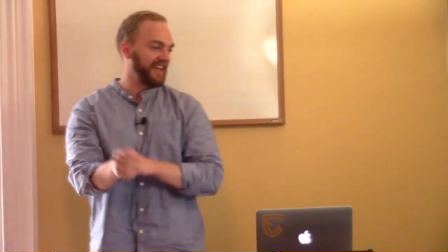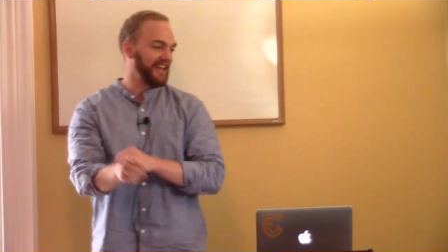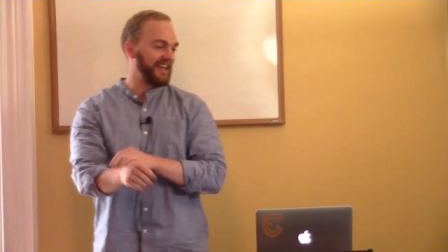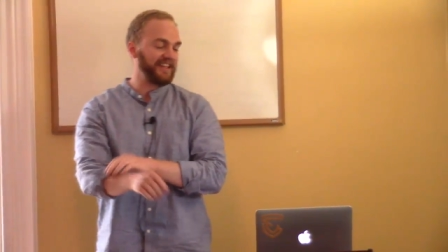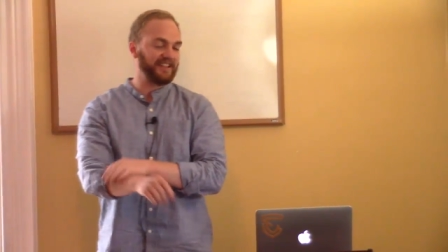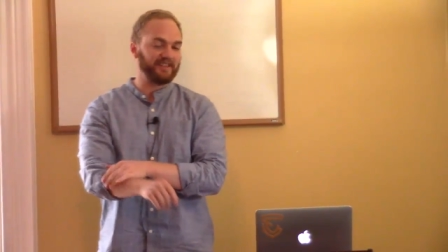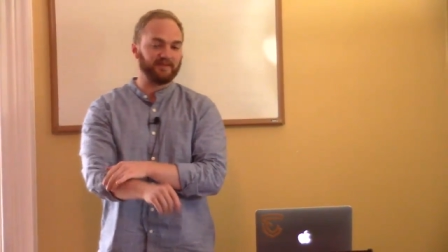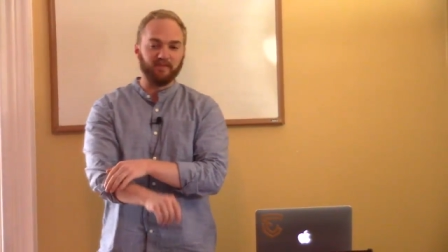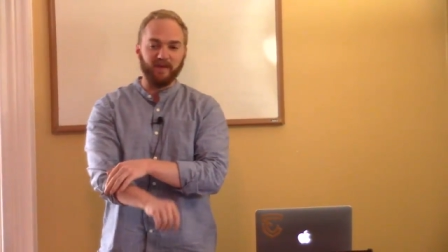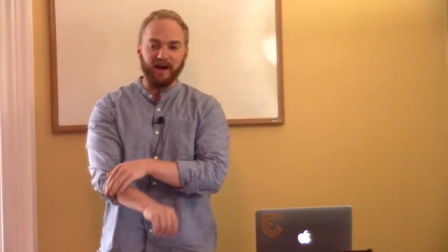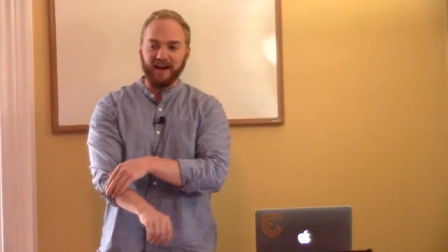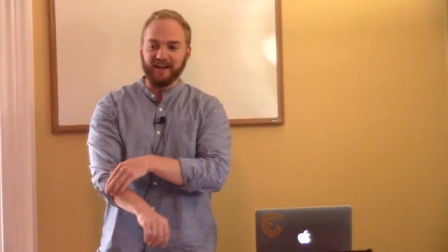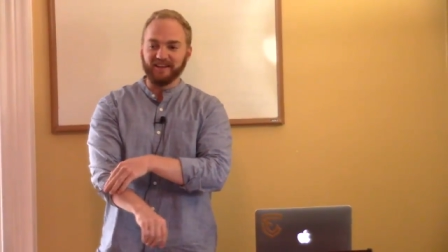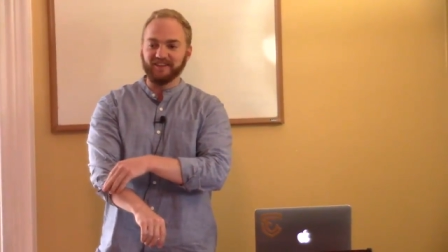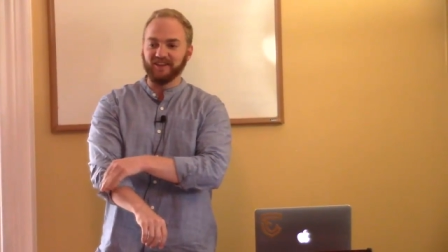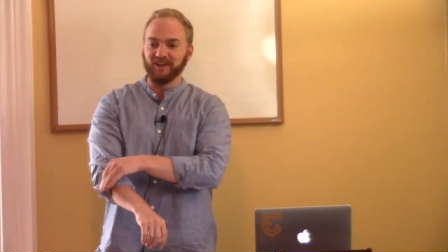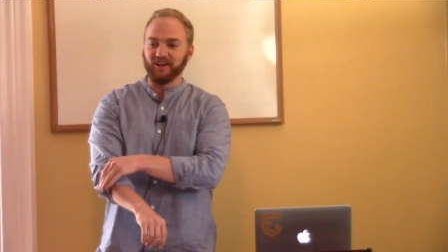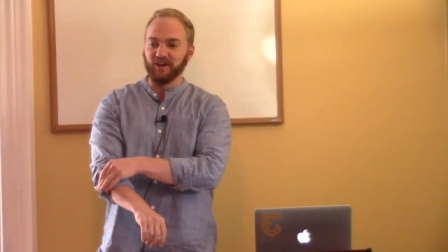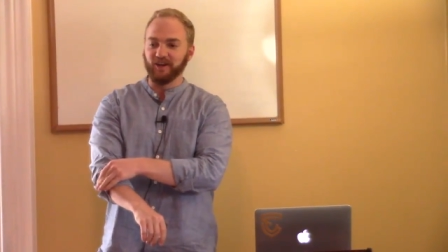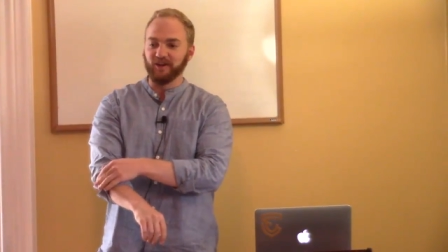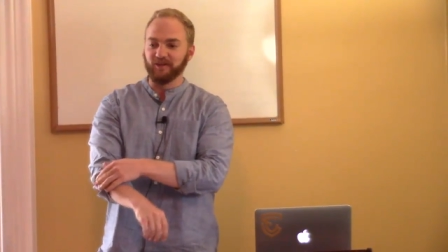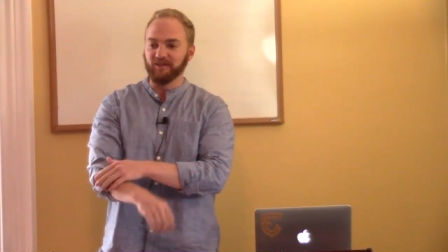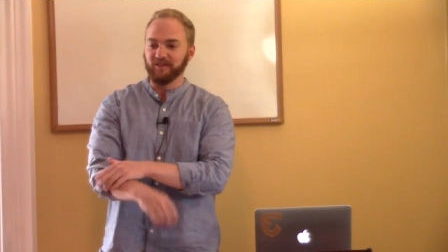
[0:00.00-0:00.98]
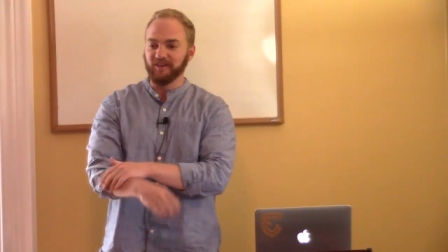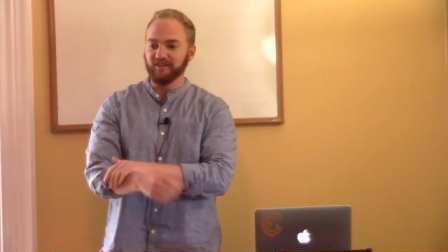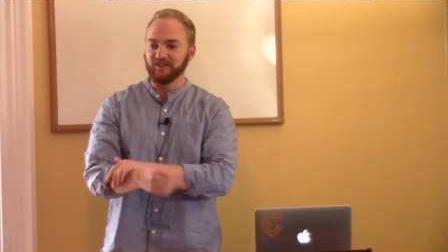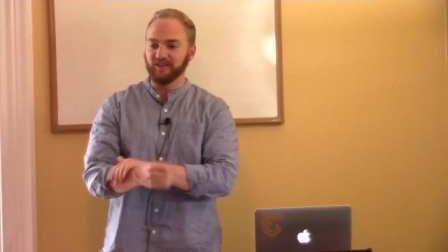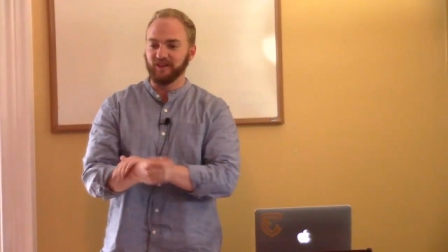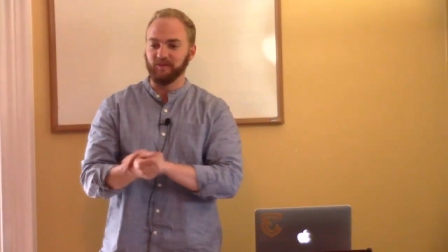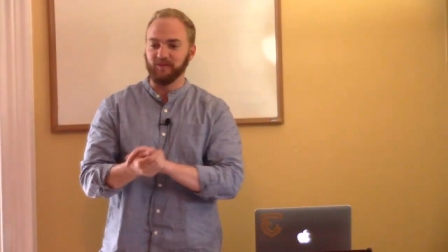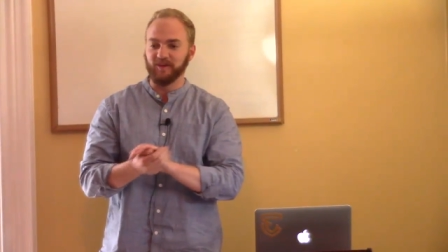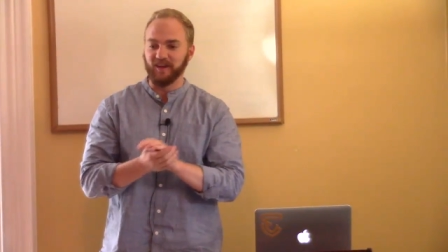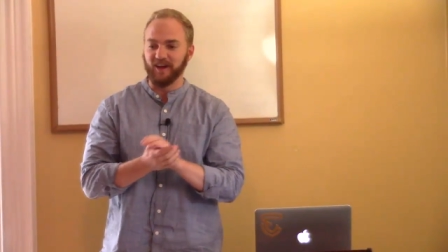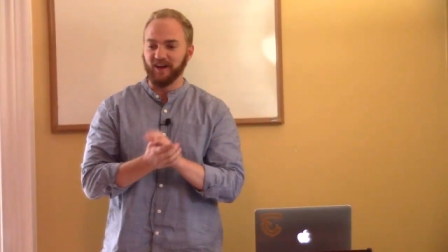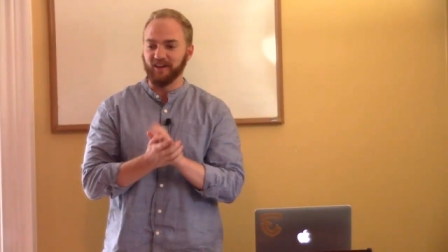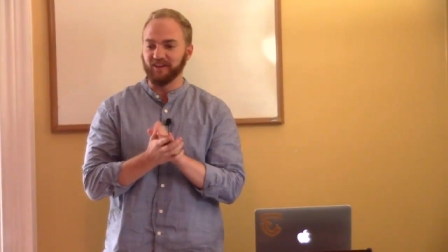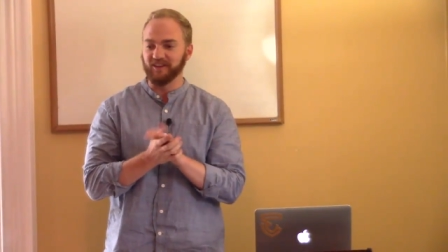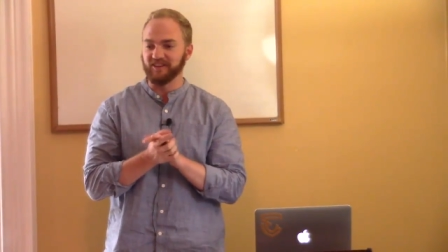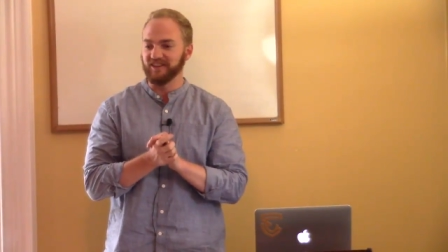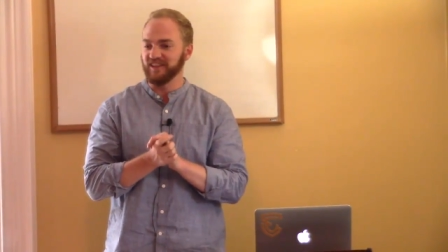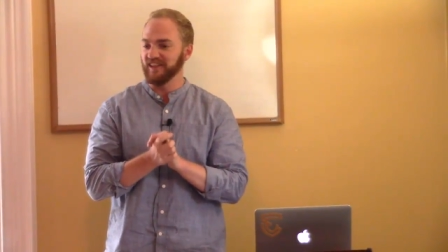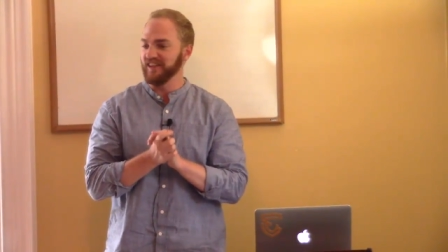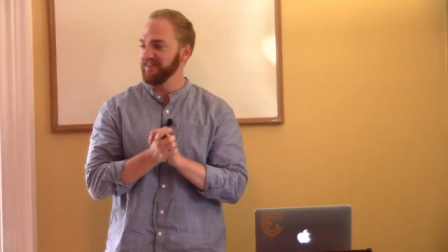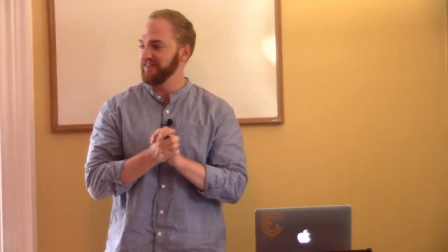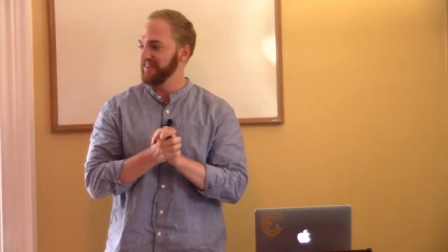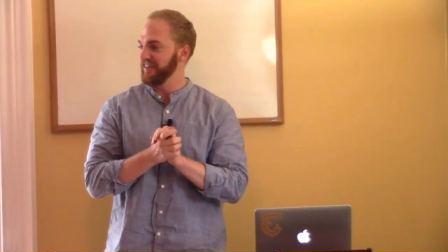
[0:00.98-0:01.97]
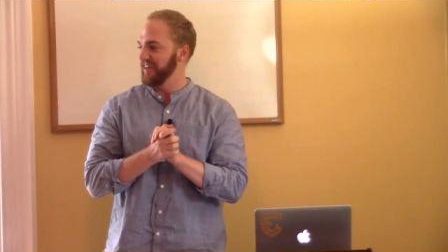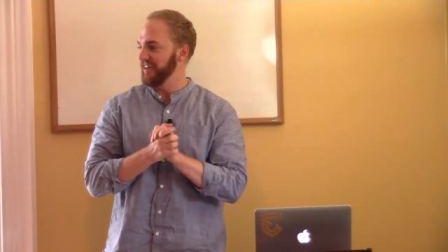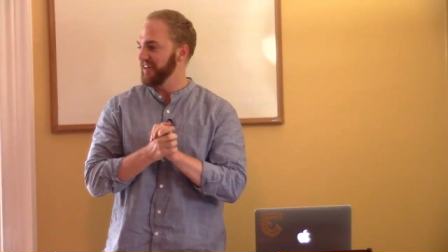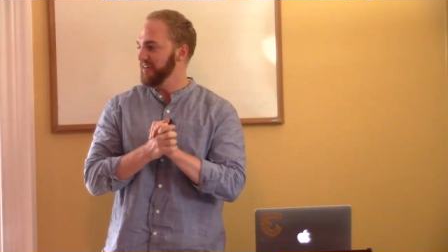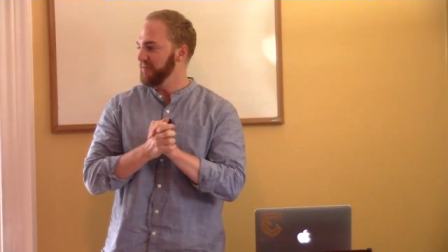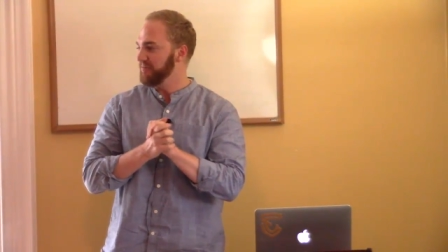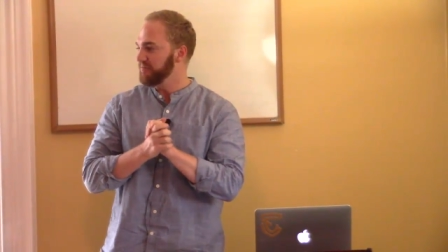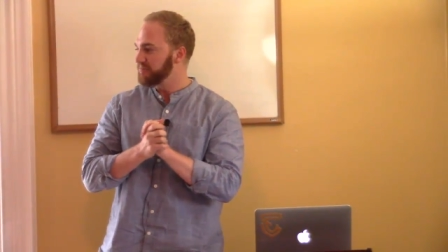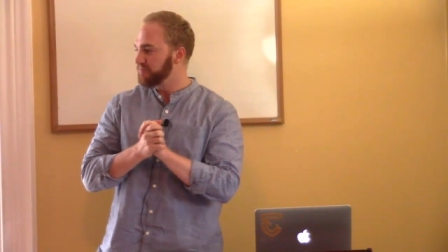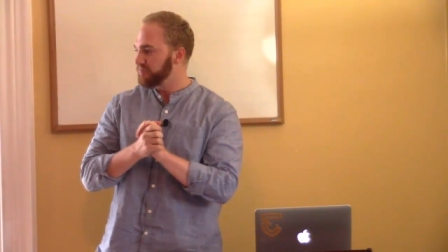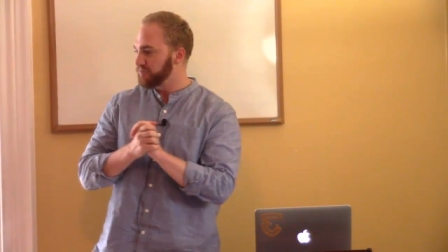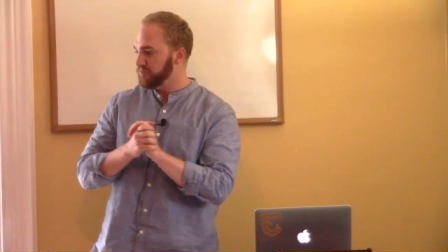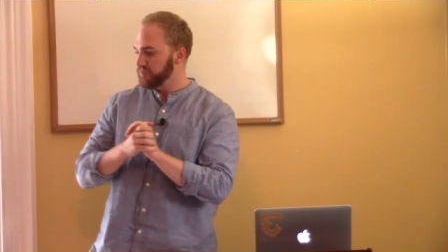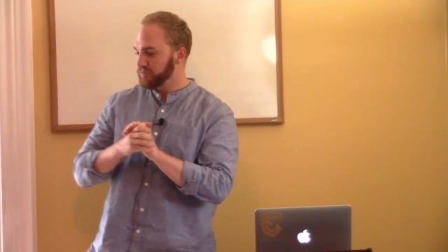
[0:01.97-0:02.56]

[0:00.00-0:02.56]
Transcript: it's my turn to be on the TV.